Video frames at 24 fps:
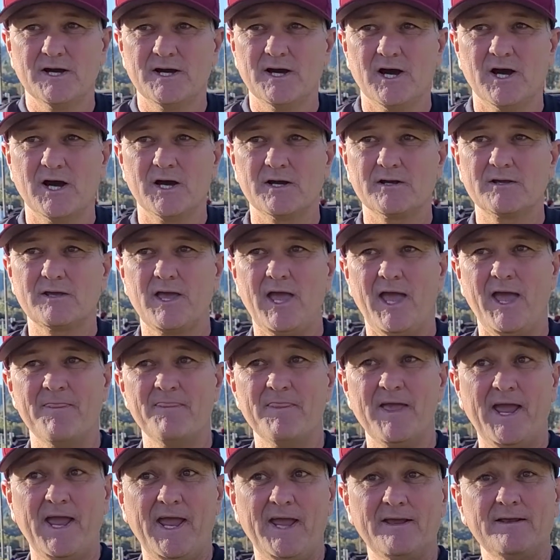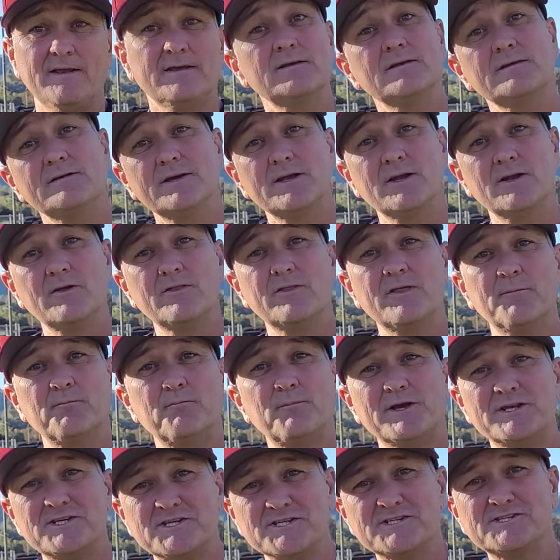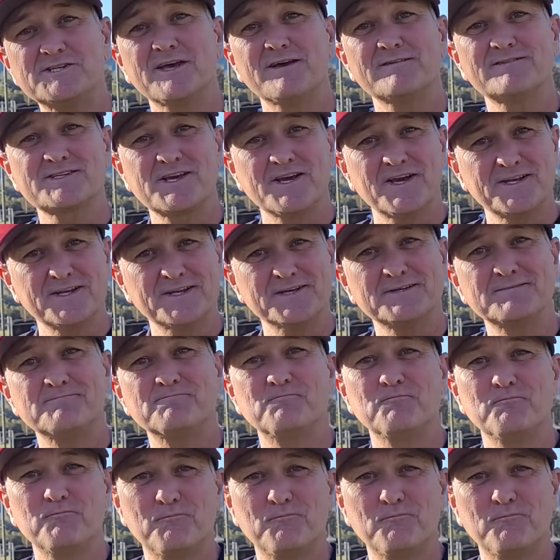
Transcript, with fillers: uh, and they, you know, the pitching staffs kind of